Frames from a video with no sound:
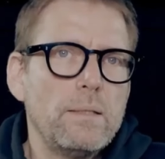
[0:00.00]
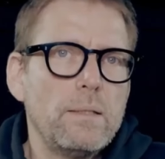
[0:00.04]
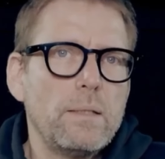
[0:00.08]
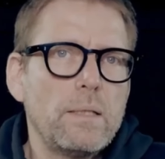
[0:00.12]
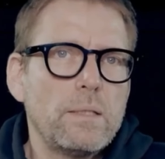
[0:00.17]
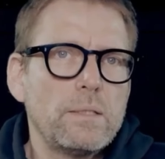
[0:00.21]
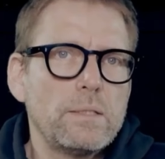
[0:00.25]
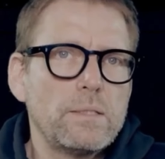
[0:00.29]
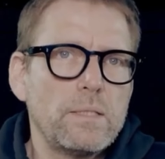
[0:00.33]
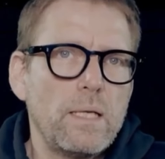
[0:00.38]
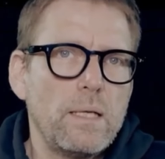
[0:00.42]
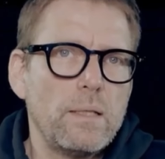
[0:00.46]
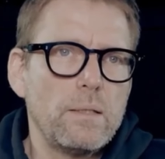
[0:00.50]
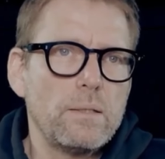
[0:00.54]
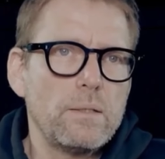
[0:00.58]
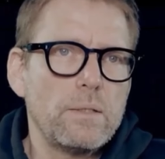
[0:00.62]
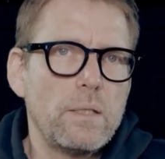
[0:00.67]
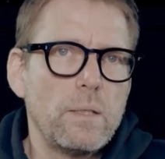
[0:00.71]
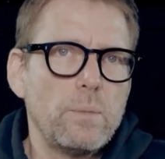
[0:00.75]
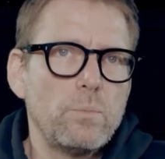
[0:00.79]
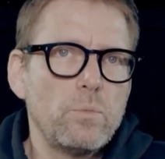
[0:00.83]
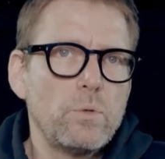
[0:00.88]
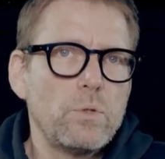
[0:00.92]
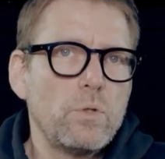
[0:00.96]
this second
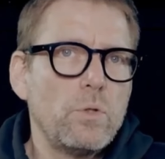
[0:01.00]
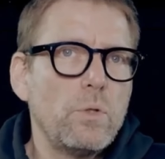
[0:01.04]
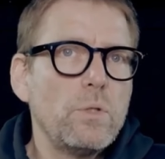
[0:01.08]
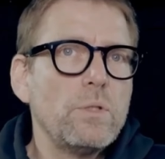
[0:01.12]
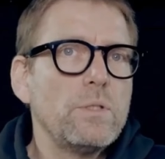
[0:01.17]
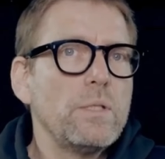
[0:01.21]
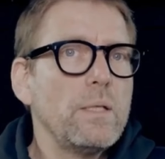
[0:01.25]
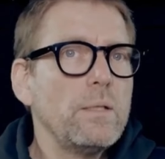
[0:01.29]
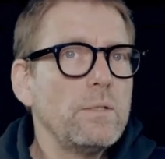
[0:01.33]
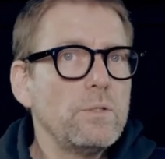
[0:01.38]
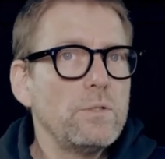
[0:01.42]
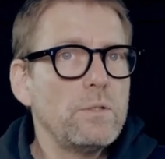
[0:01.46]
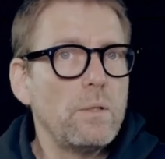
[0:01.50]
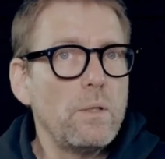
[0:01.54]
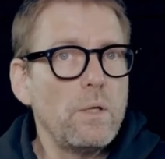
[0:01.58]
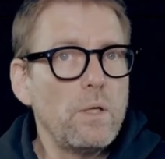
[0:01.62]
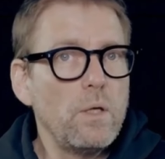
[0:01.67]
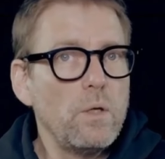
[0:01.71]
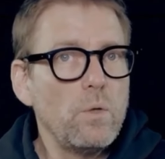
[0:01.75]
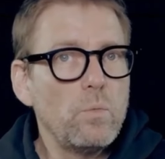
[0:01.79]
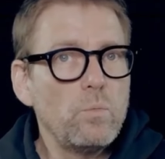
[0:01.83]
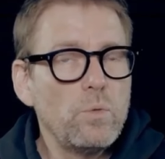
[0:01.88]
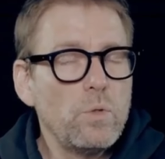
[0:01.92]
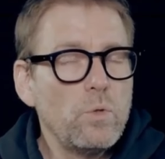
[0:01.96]
temperature sensor
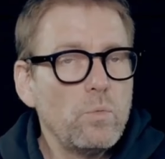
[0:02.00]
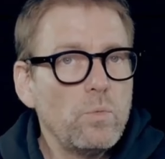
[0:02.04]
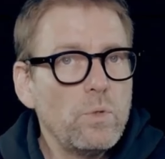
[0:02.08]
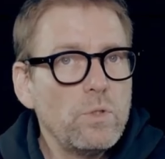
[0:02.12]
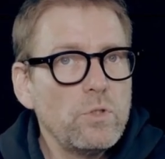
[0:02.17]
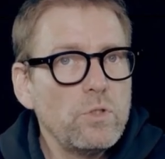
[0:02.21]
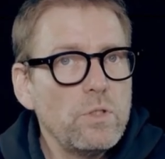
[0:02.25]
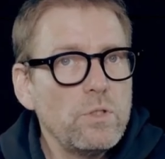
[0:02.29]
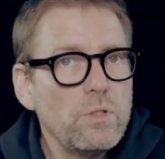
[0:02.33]
with which